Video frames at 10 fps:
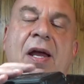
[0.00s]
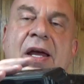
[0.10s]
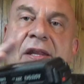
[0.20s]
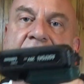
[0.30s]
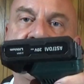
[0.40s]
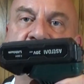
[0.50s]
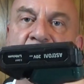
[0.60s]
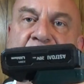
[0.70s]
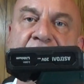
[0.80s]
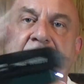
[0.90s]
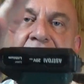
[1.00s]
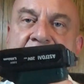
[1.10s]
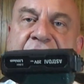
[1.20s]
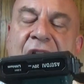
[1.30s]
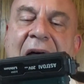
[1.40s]
And then this will
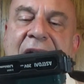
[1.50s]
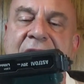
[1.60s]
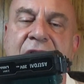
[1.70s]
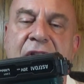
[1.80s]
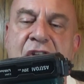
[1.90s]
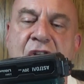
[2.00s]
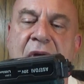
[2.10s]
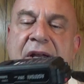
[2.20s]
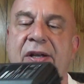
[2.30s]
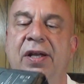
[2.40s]
simply slide into the unit.